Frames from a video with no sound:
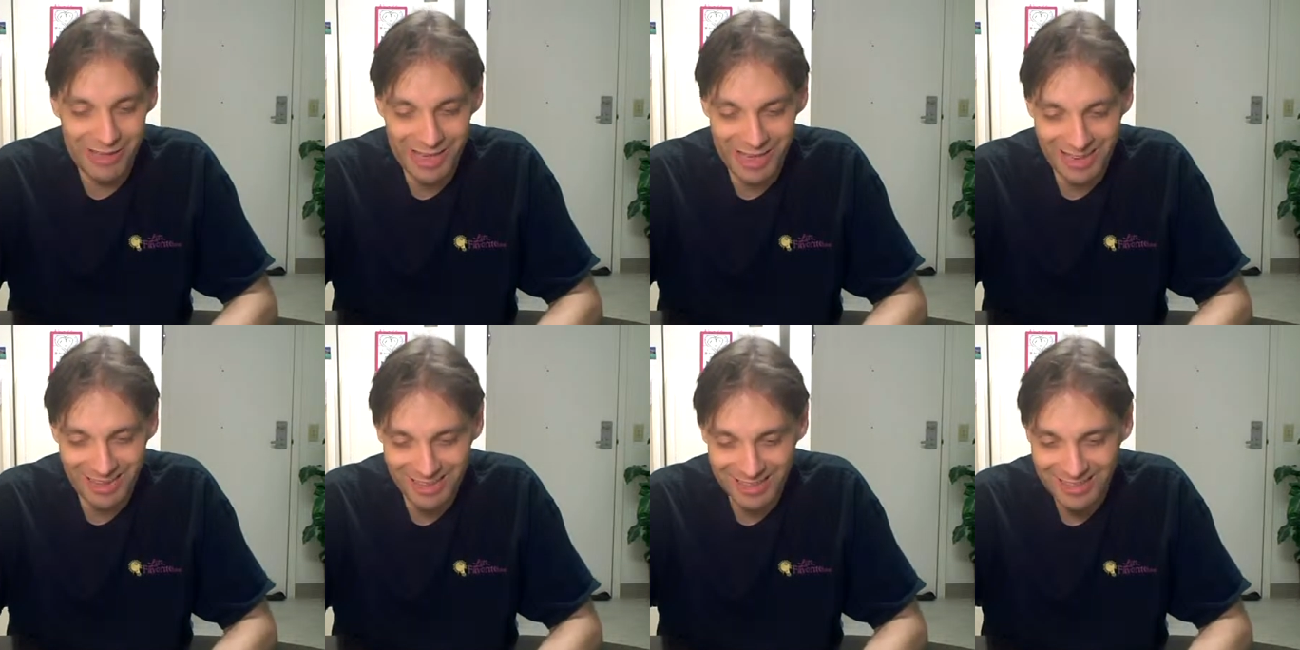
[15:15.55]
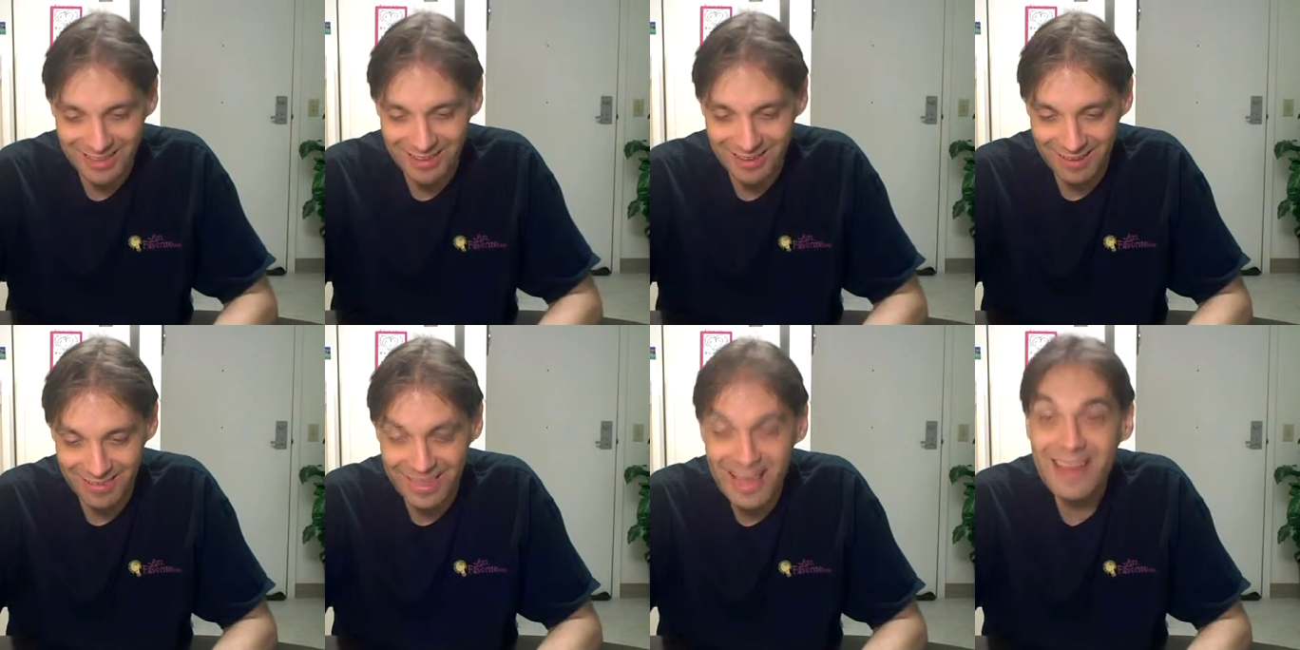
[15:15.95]
okay.
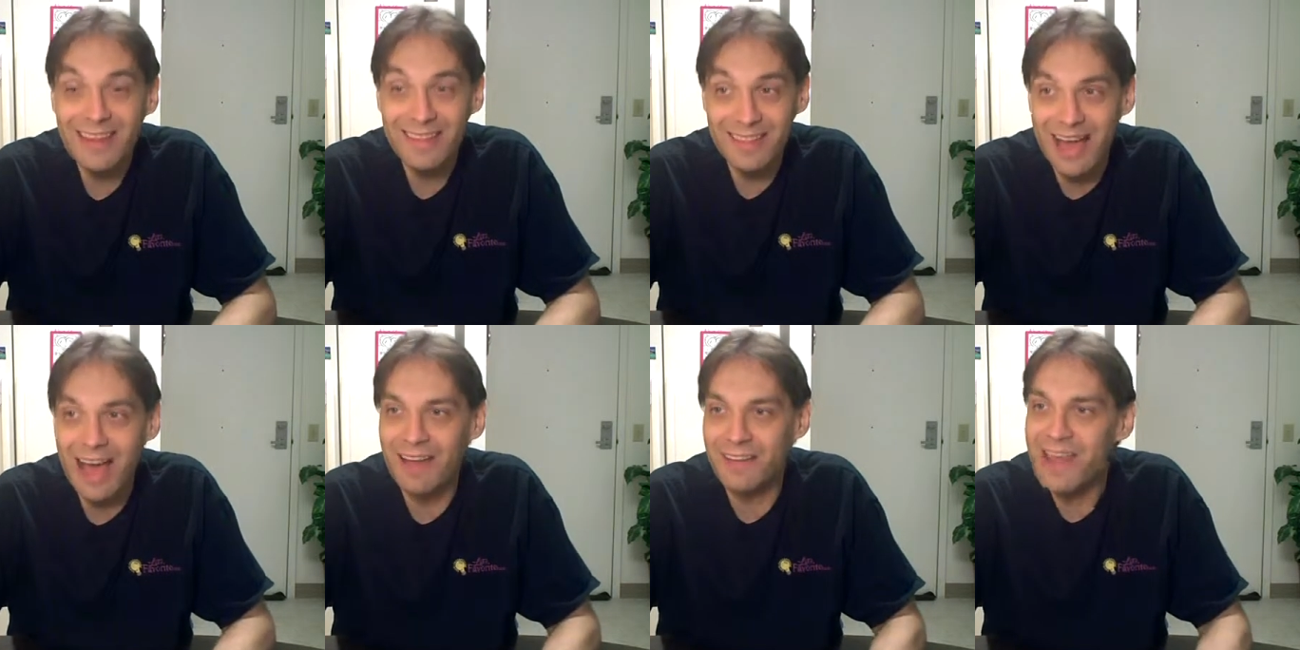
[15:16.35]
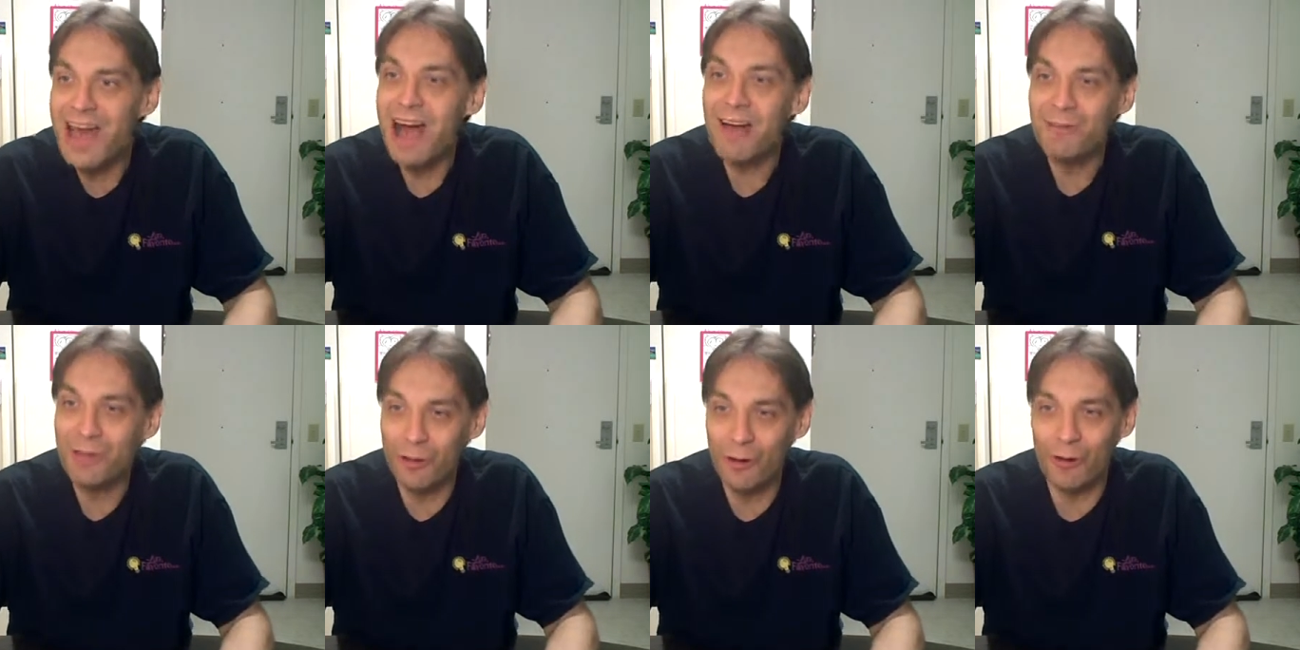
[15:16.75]
Then uh,
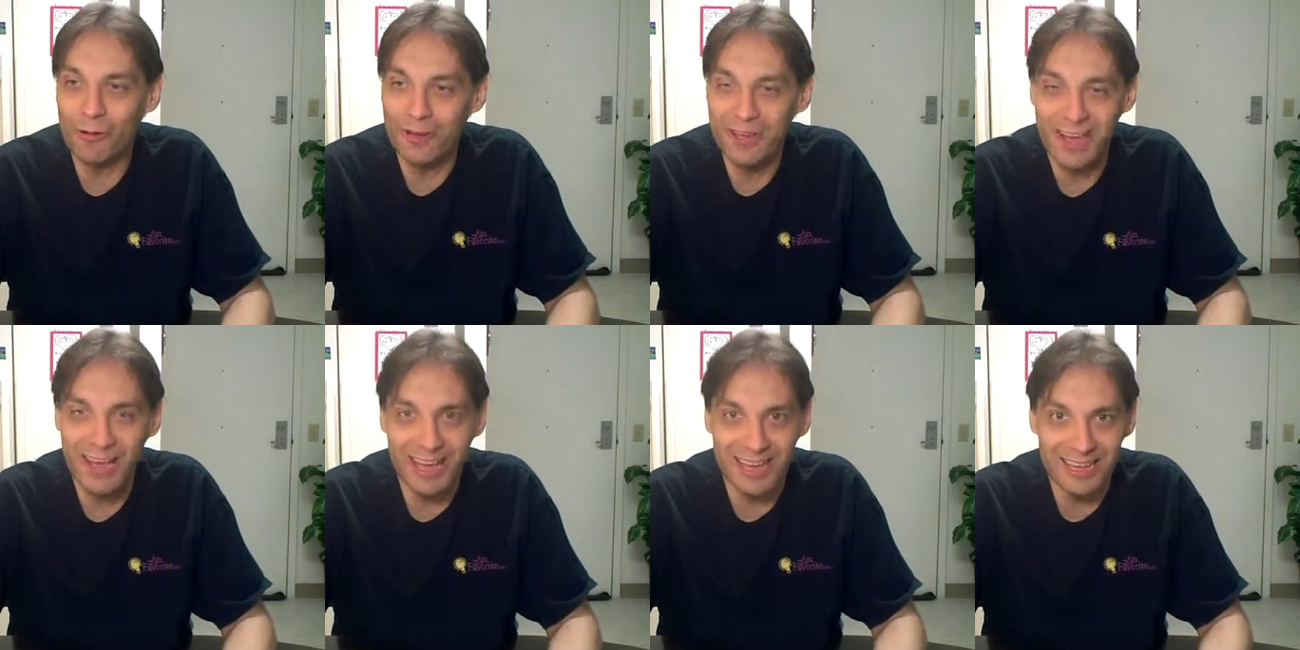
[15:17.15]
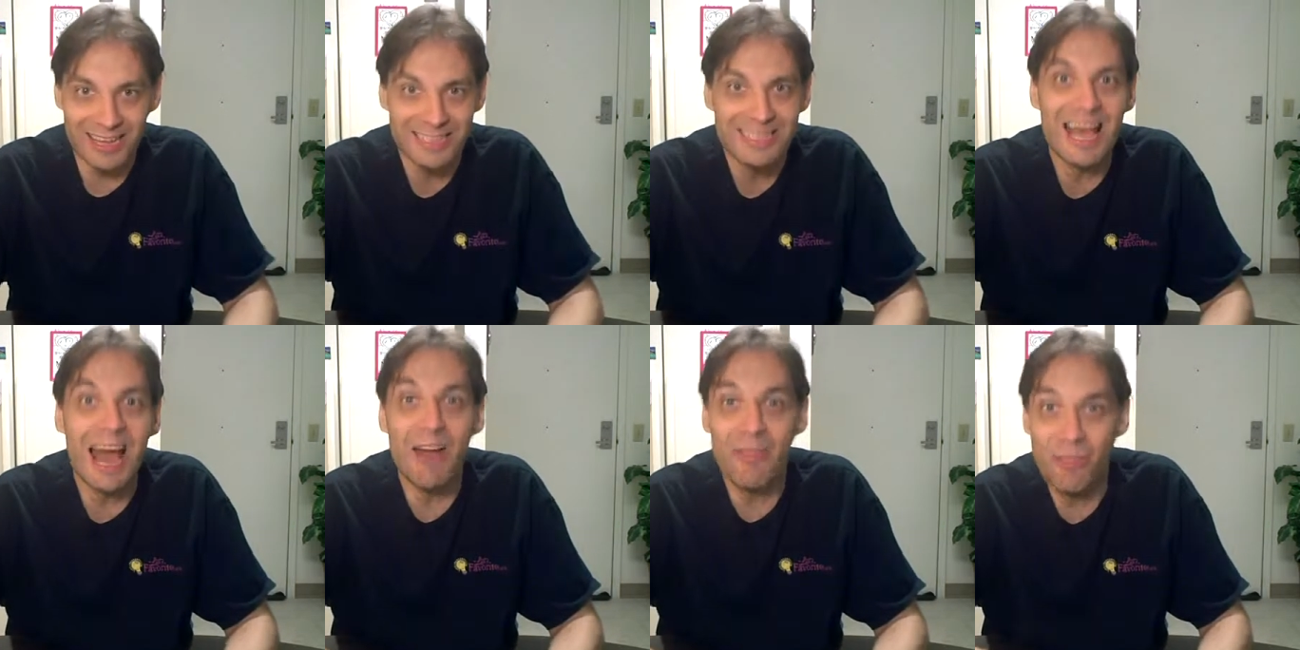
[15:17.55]
now you're okay.
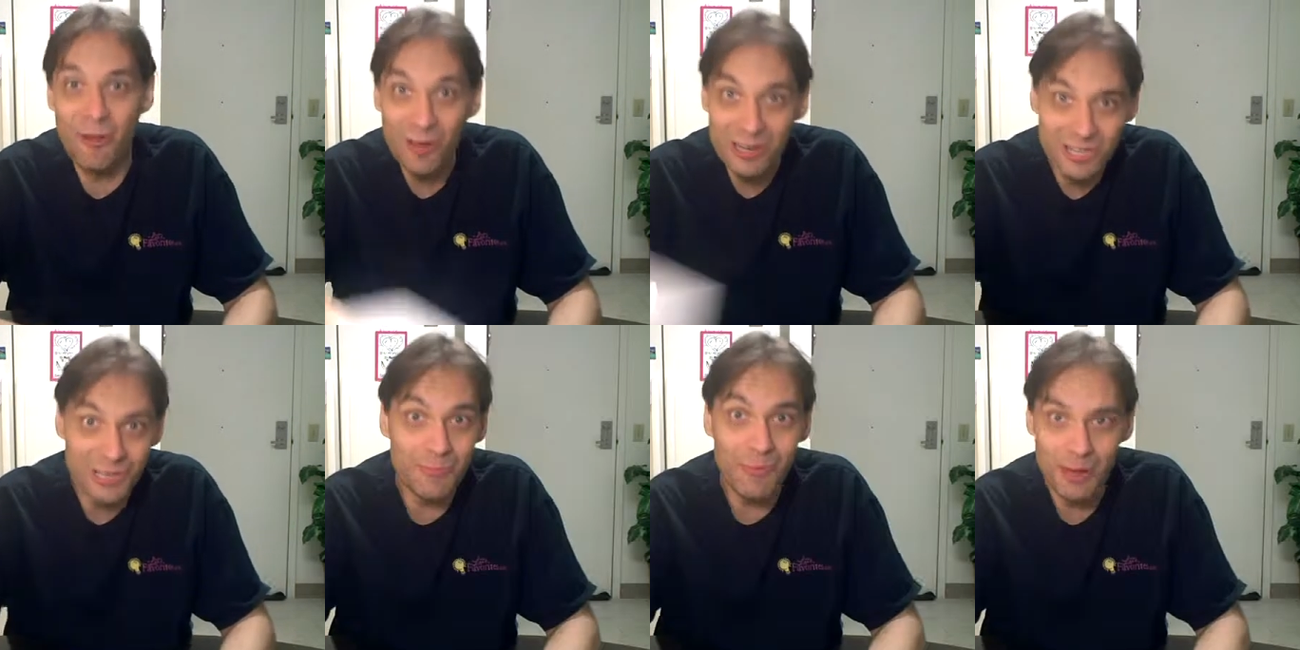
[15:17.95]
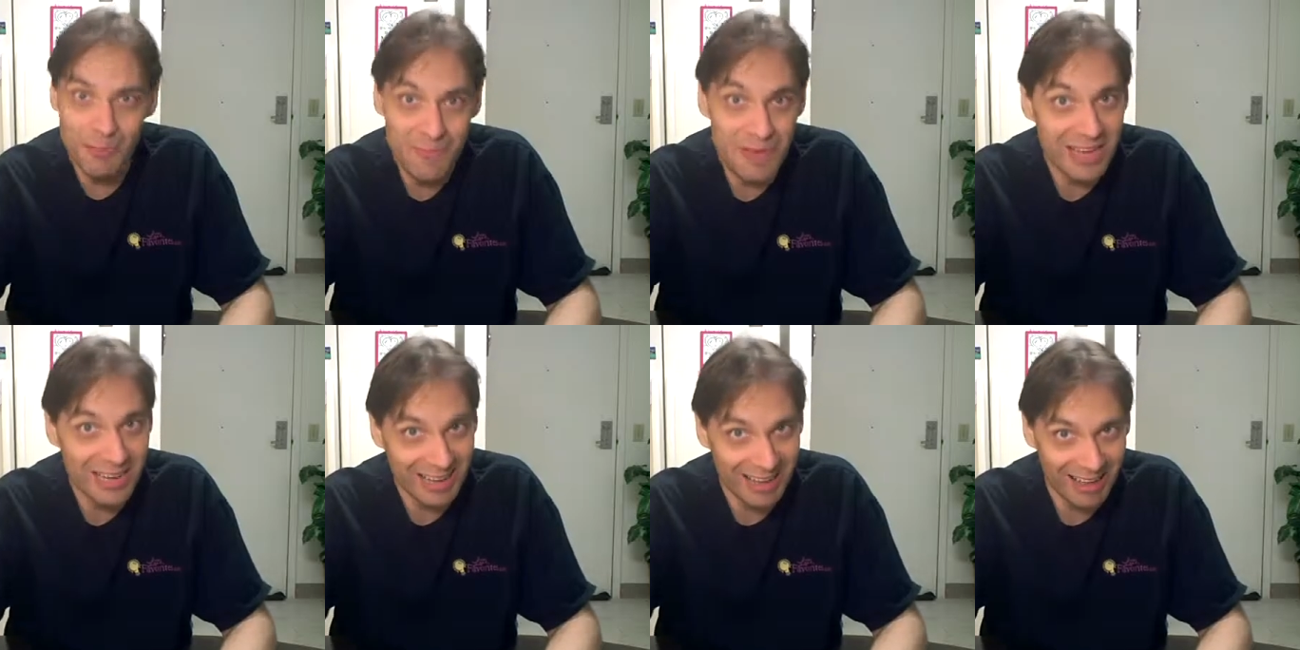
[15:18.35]
I thought she
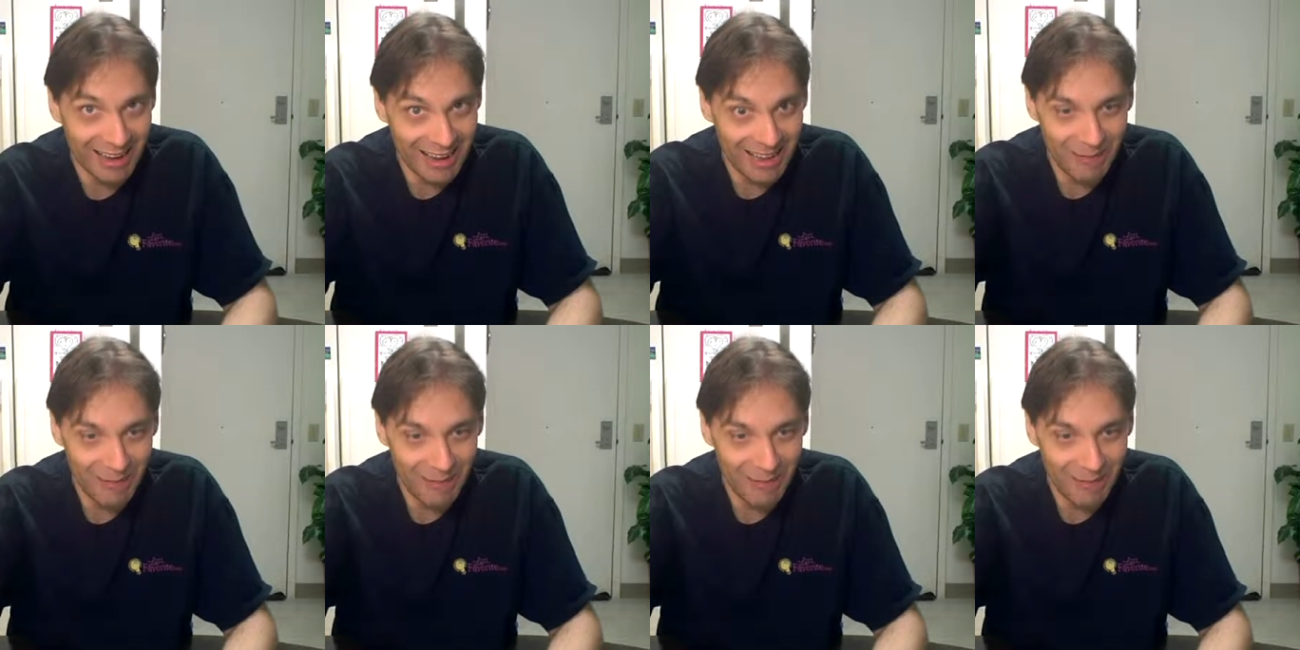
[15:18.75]
might pick on